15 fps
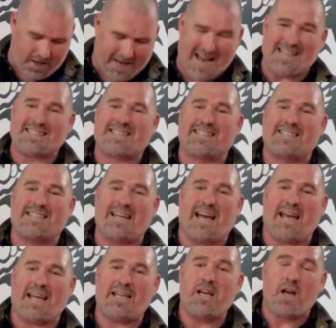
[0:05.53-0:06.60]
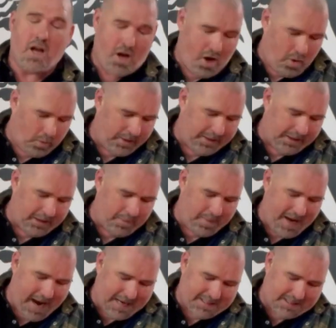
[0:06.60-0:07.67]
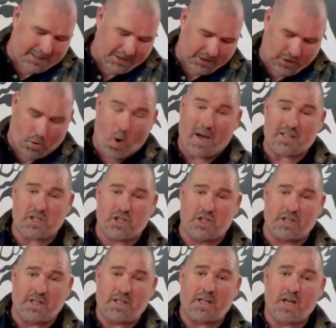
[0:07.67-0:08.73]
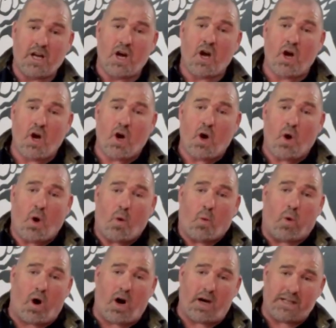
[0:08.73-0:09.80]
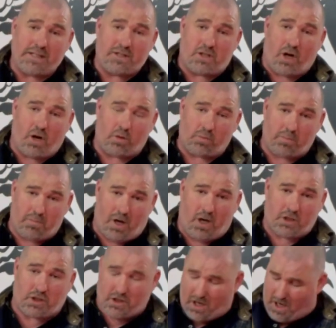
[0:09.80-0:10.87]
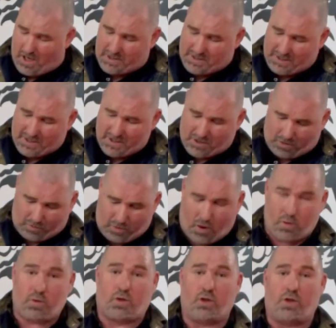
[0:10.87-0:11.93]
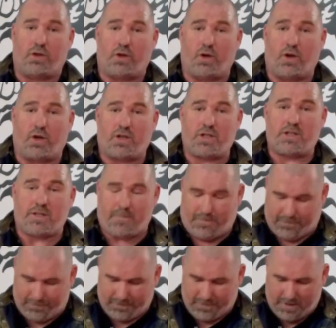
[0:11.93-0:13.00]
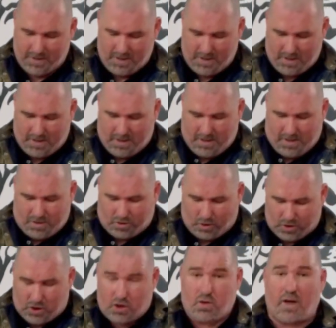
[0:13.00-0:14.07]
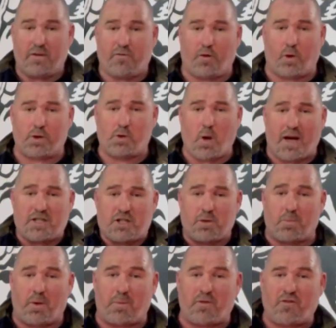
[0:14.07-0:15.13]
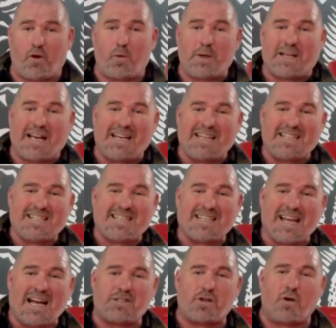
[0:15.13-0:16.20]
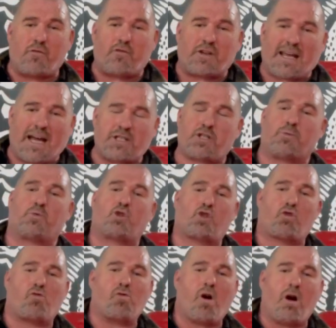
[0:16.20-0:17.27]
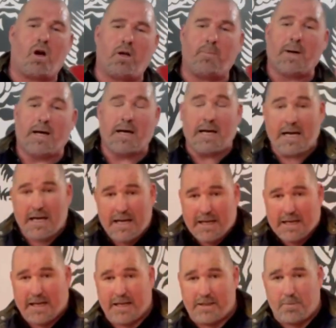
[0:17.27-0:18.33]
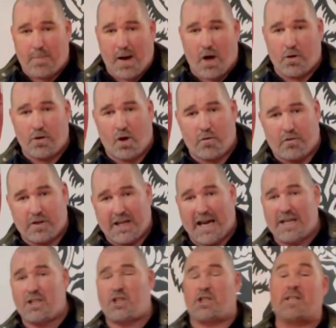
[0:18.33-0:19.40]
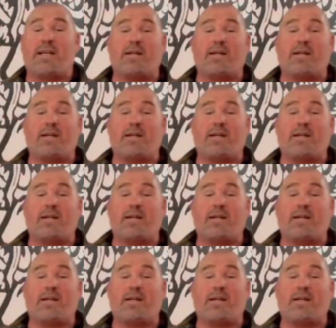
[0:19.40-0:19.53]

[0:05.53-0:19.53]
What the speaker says: and today we're going to be asking the question, why don't martial artists throw good hooks? So it's a straightforward question, but before we get into that, don't forget to subscribe, click the bell notification, leave